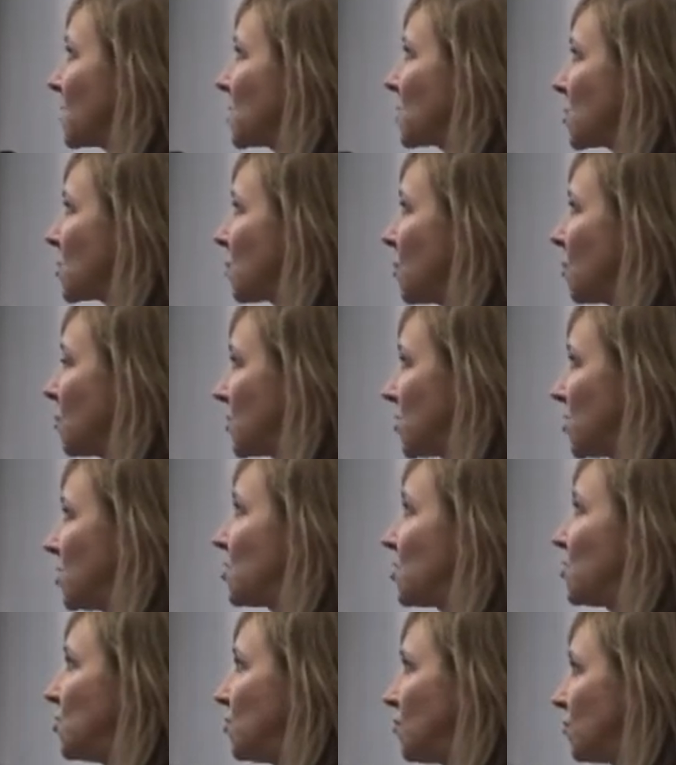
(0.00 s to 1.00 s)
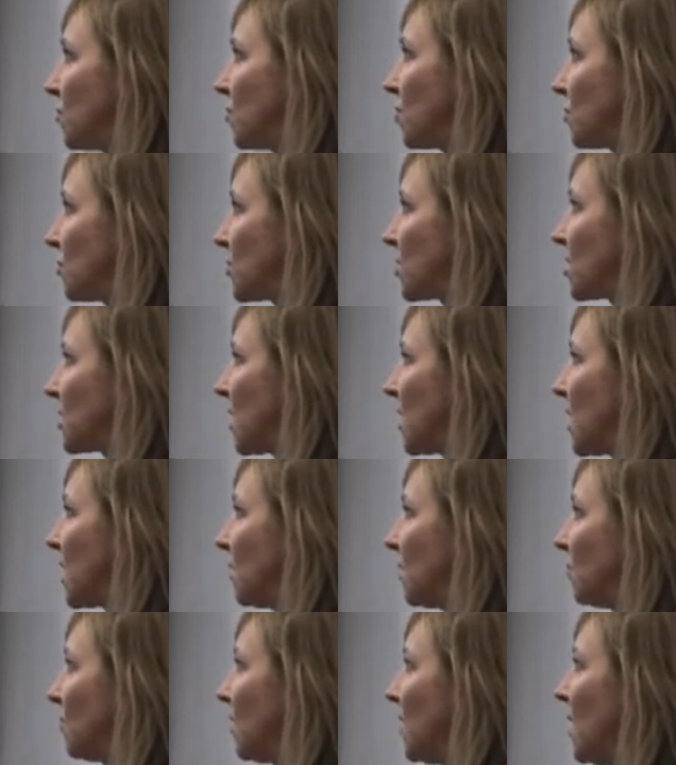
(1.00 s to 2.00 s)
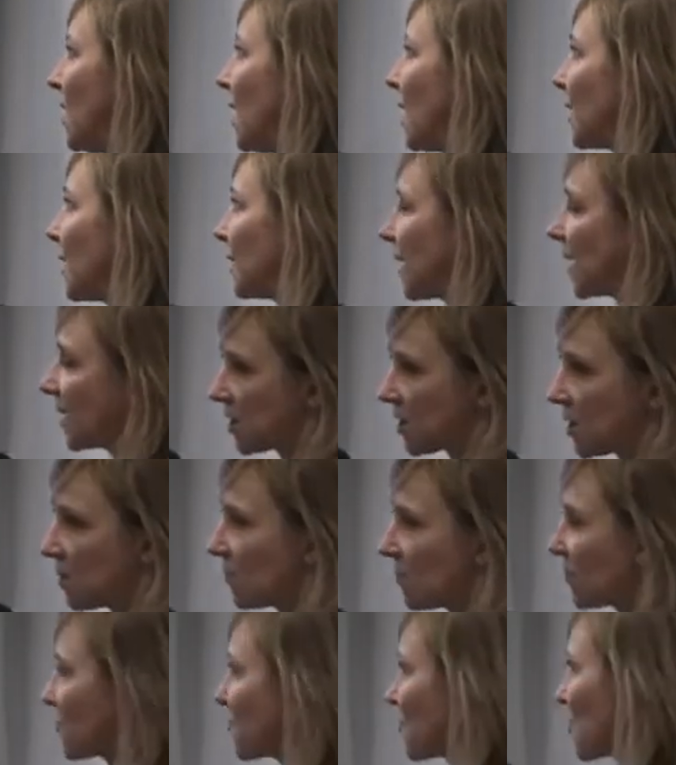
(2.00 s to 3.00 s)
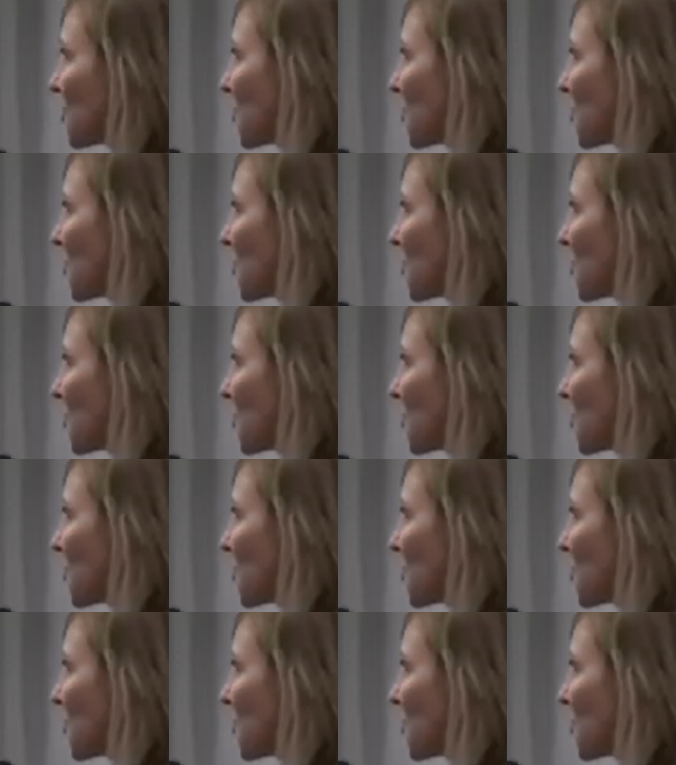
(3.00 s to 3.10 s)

So, did you go to town? That type of